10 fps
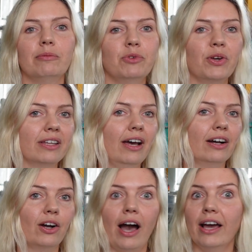You can
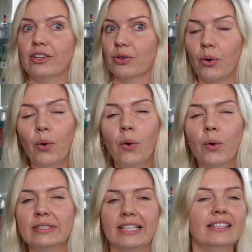either
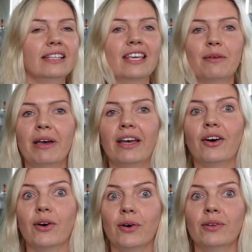call, send an email,
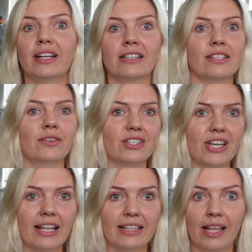or contact us on chat,